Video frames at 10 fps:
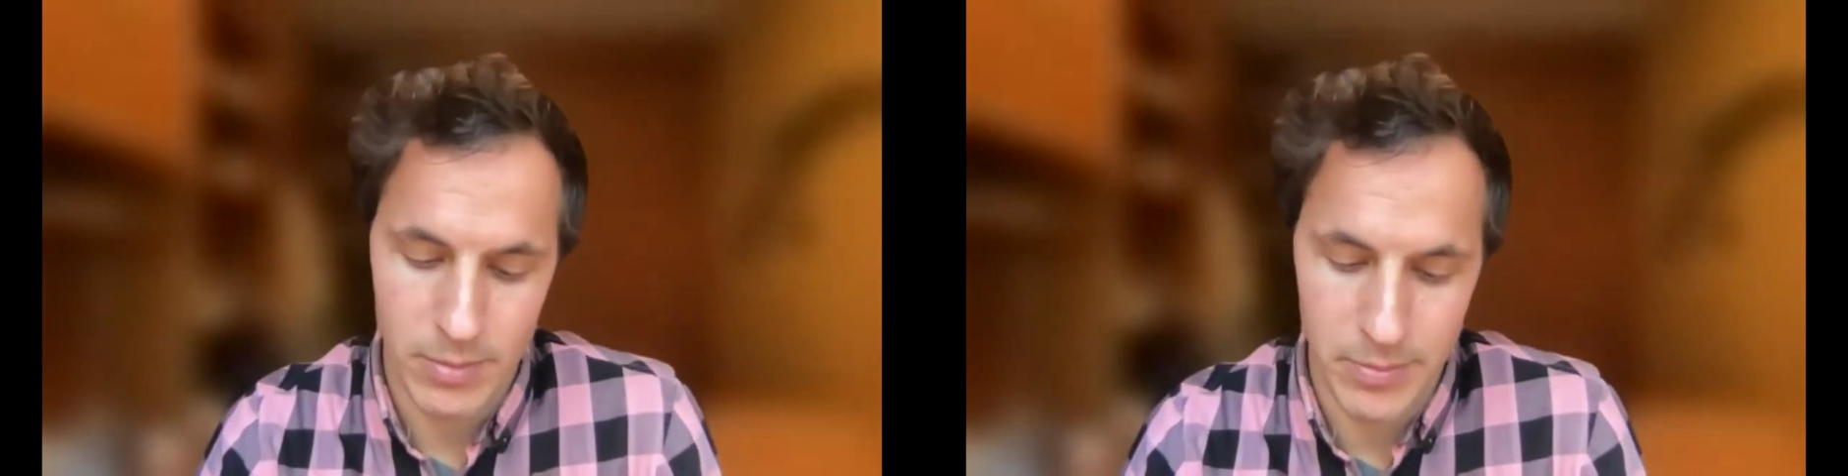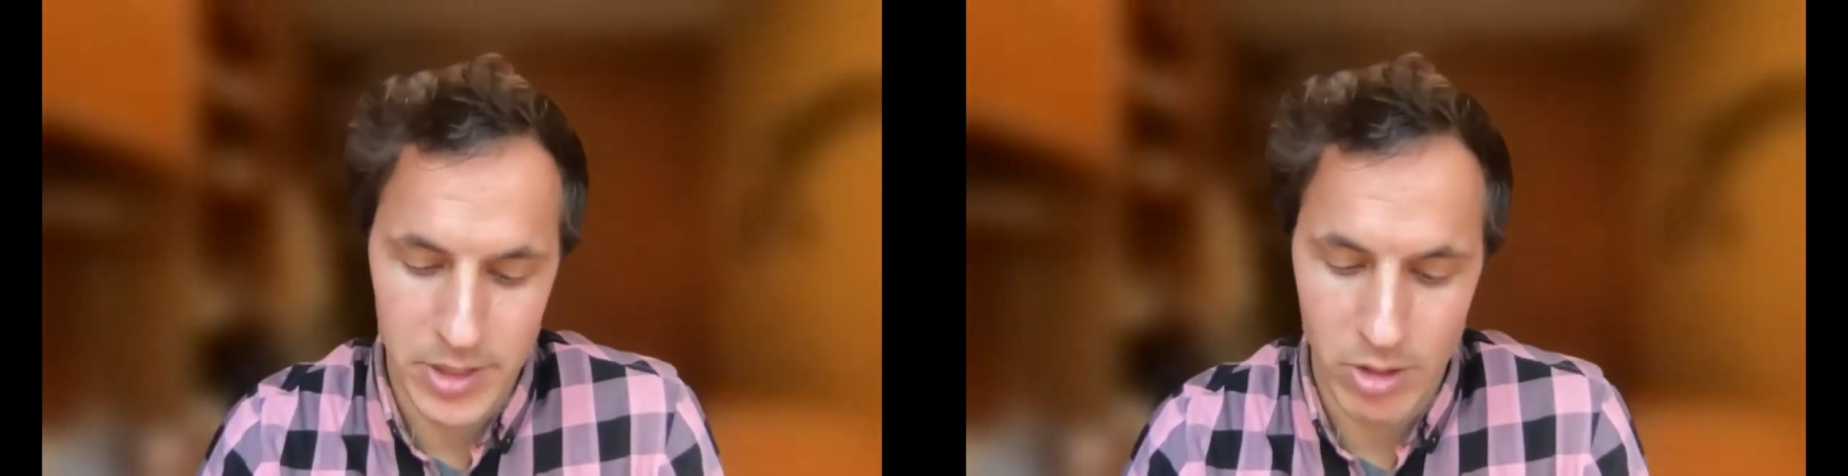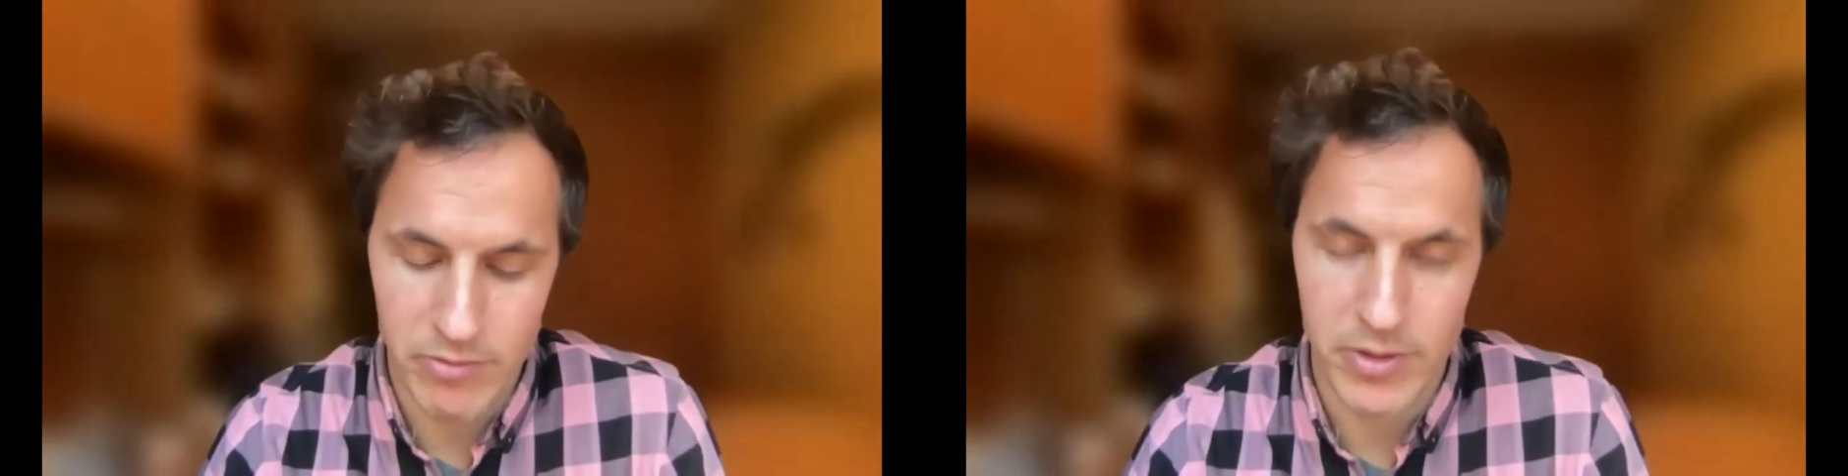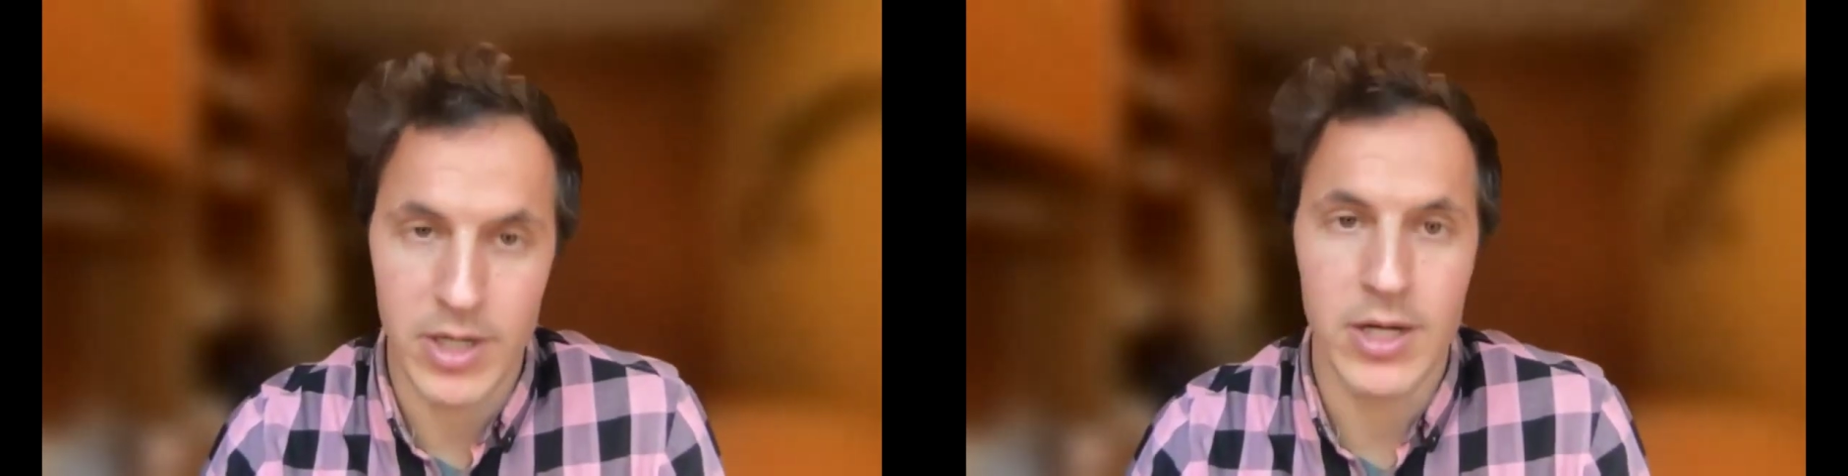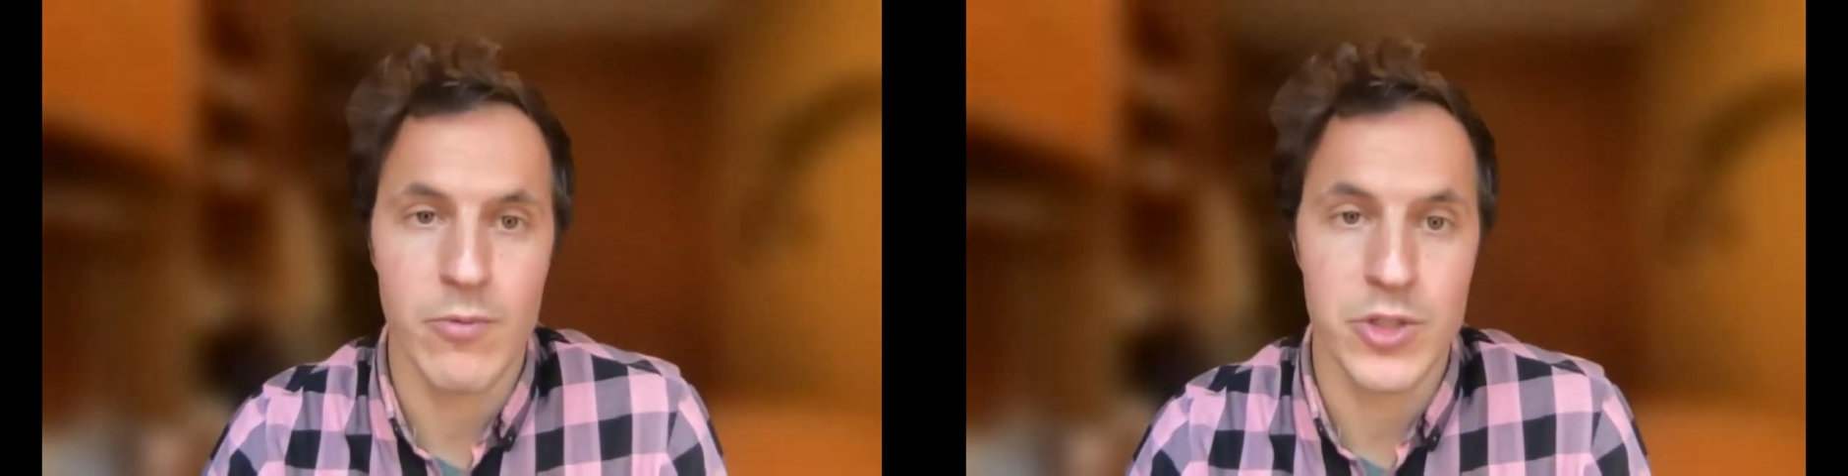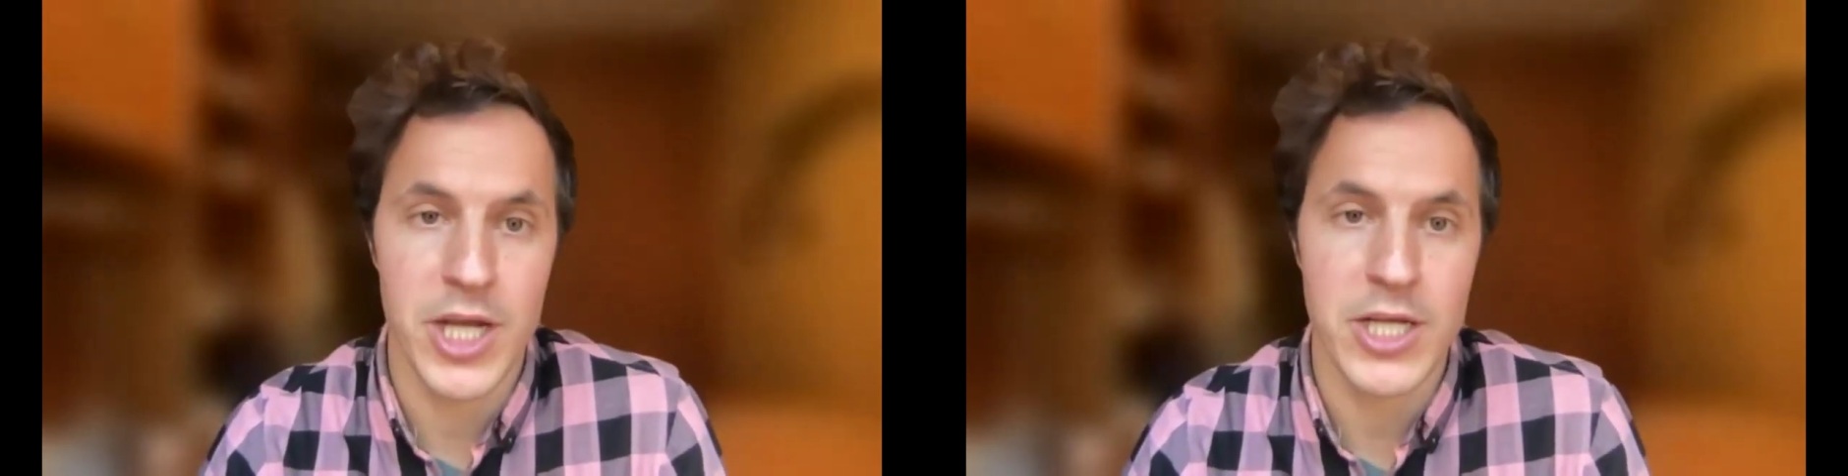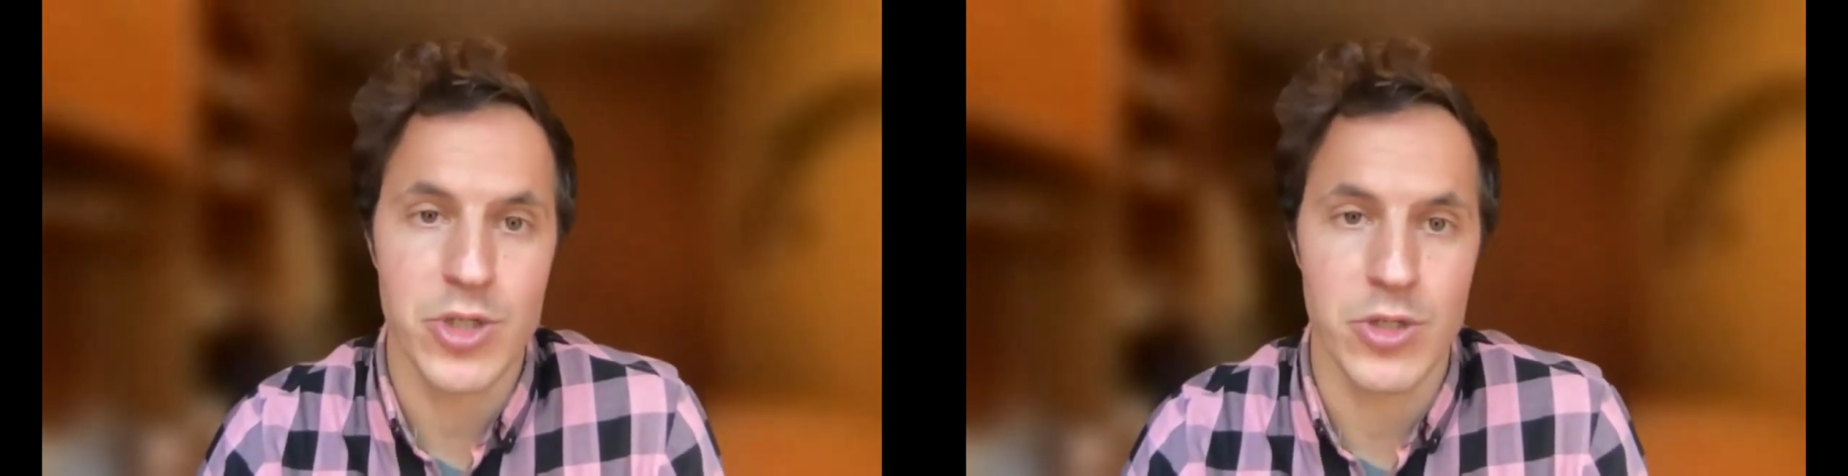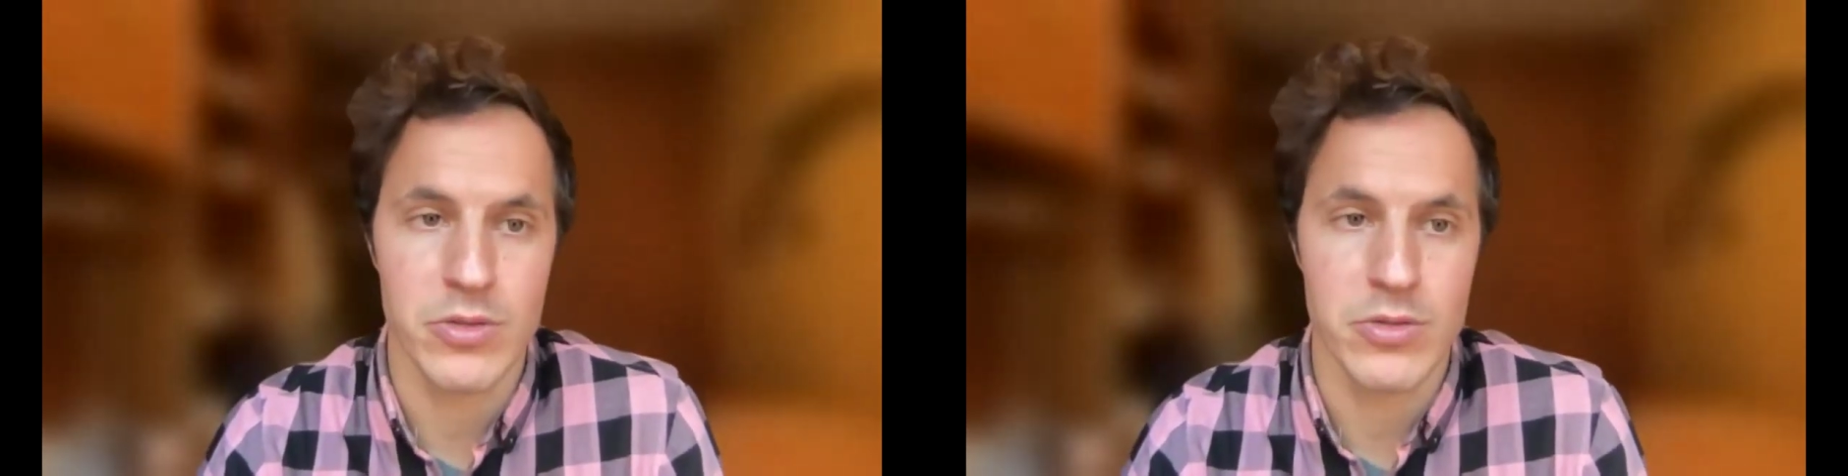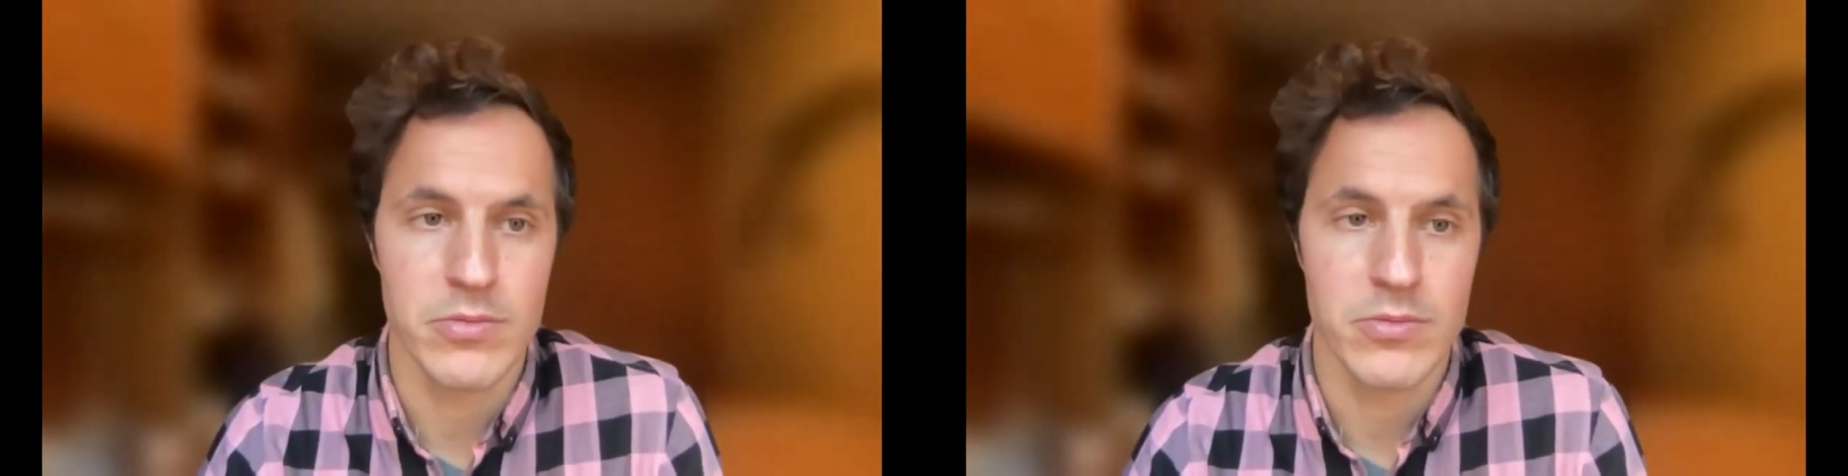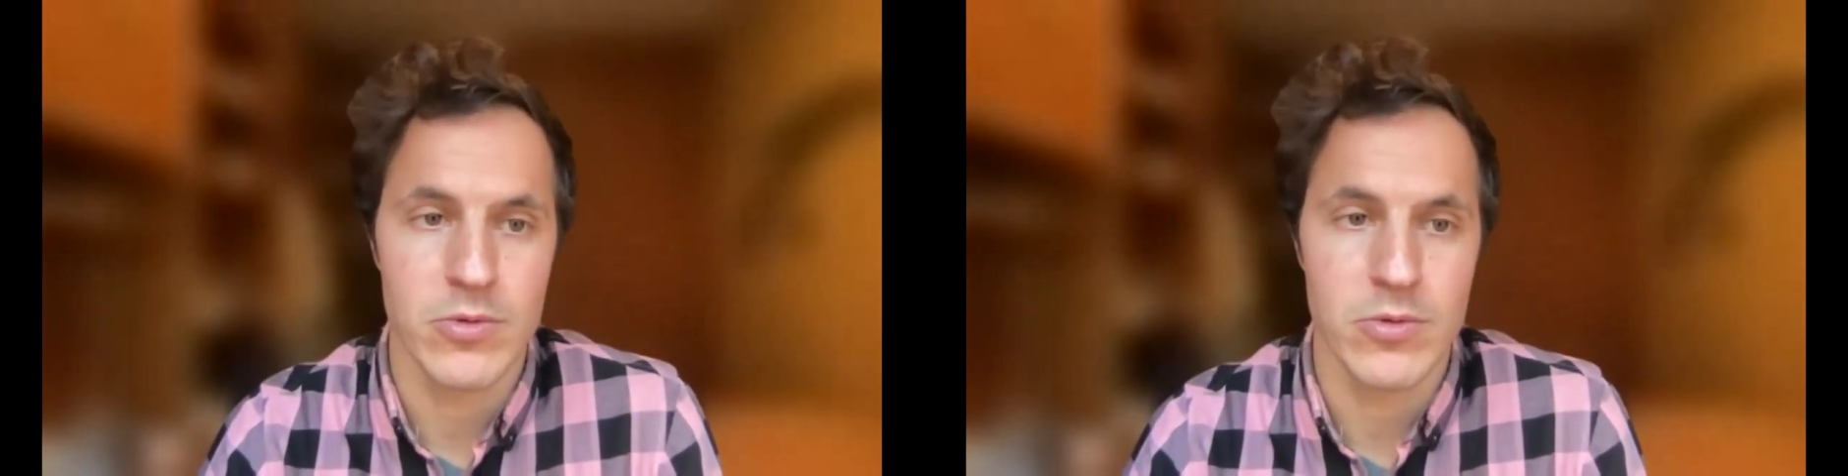a bit of a rejection